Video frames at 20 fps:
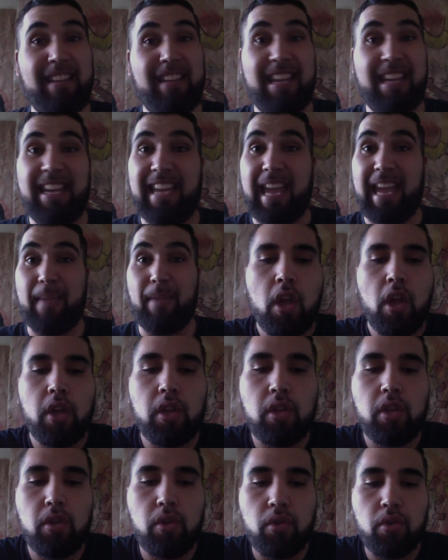came up.
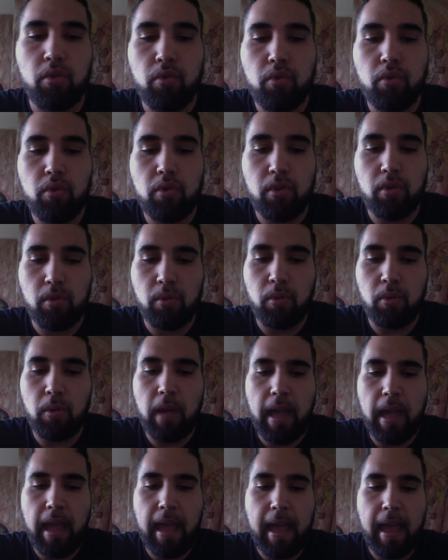
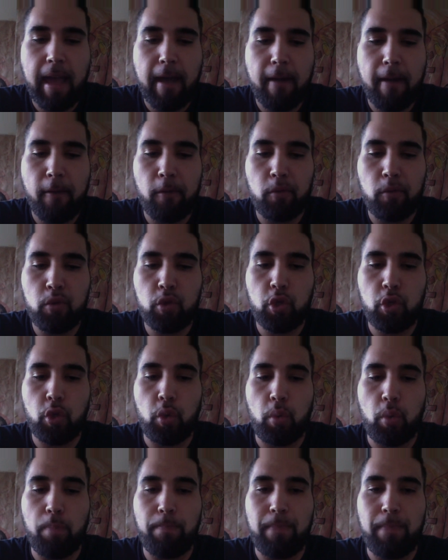Google how
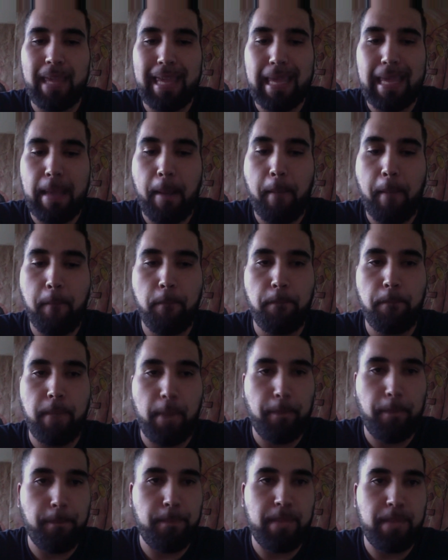to be
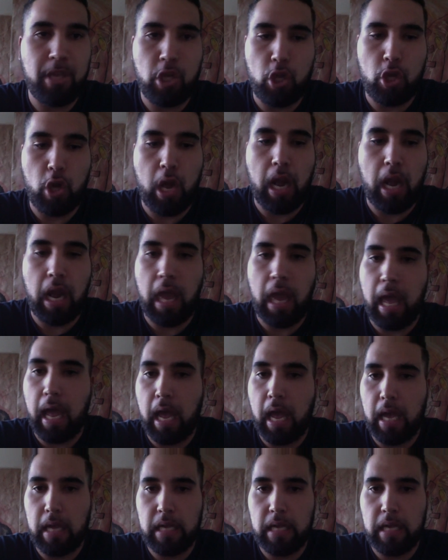popular.